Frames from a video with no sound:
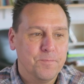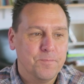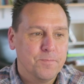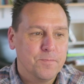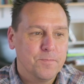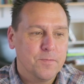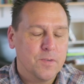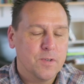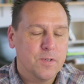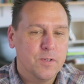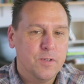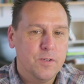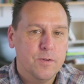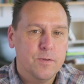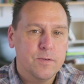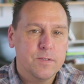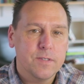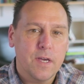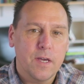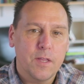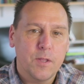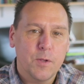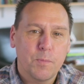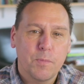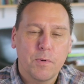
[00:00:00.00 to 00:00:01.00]
could use
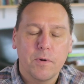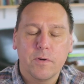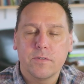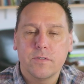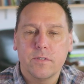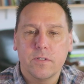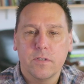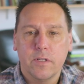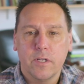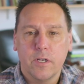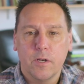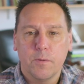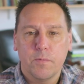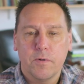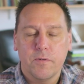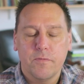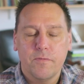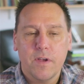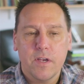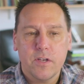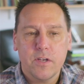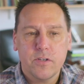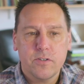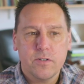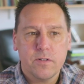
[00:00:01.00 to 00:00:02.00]
either personally or
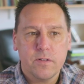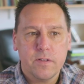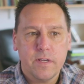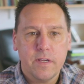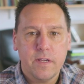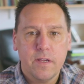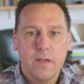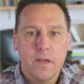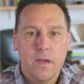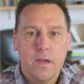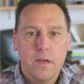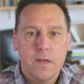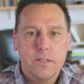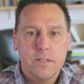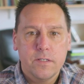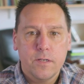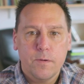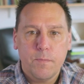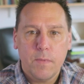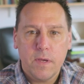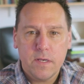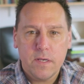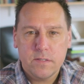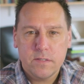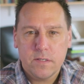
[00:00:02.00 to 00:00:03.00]
professionally to
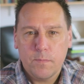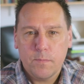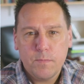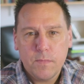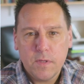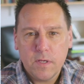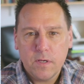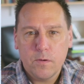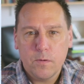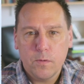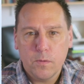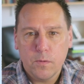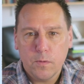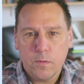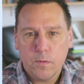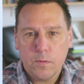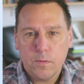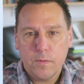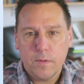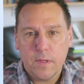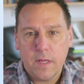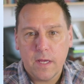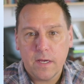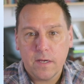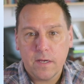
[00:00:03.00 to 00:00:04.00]
make something
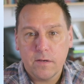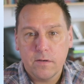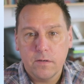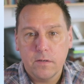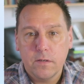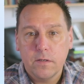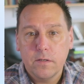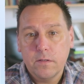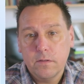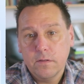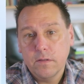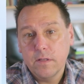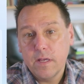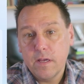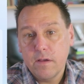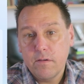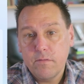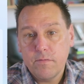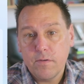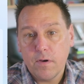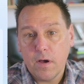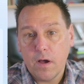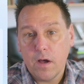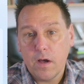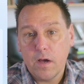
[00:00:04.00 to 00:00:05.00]
cool that could
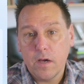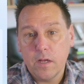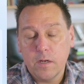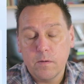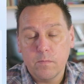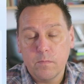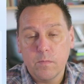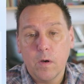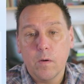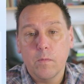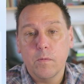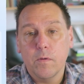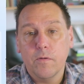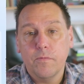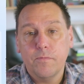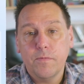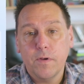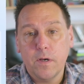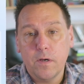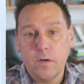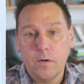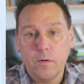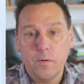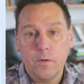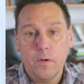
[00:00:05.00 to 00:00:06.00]
live on a mobile
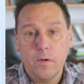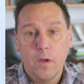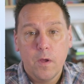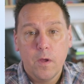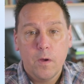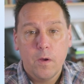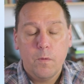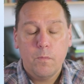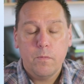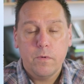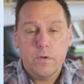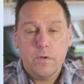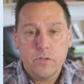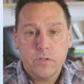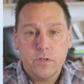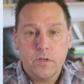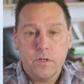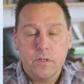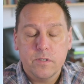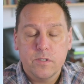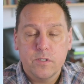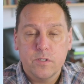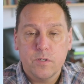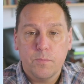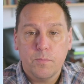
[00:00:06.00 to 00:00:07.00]
phone, which
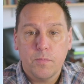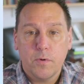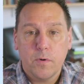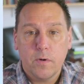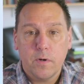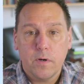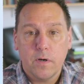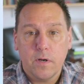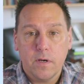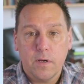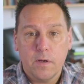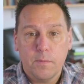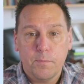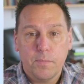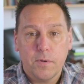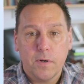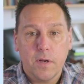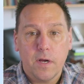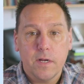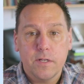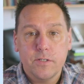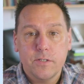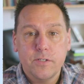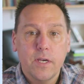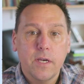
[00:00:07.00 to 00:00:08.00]
could support a
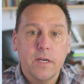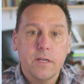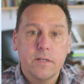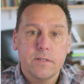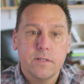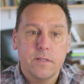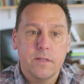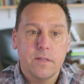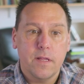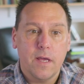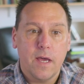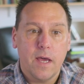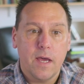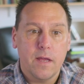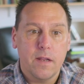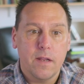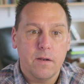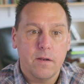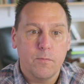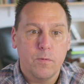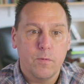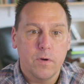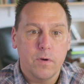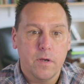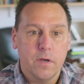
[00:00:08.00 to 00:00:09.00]
project
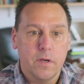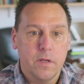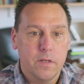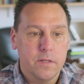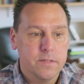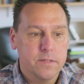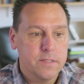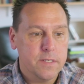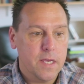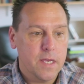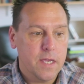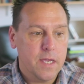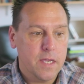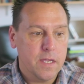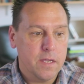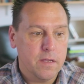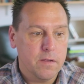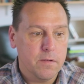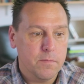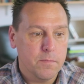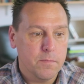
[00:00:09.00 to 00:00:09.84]
that would, say,